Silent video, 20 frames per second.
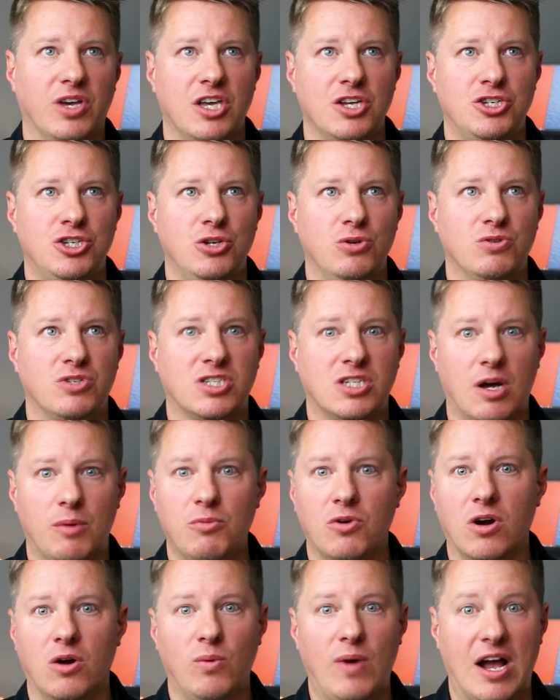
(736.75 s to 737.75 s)
get you
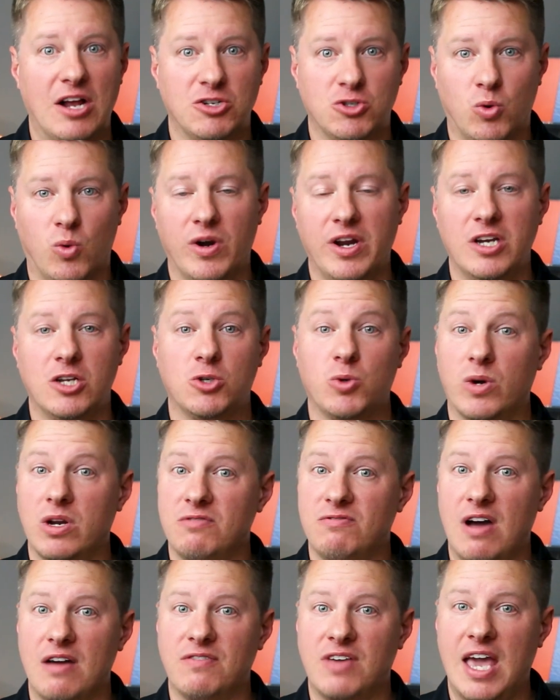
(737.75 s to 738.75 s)
somewhere around 20 to
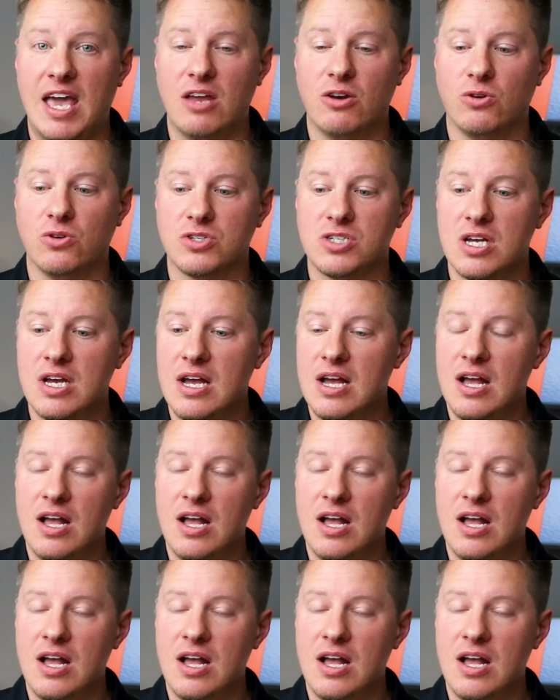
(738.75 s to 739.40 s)
25 candles.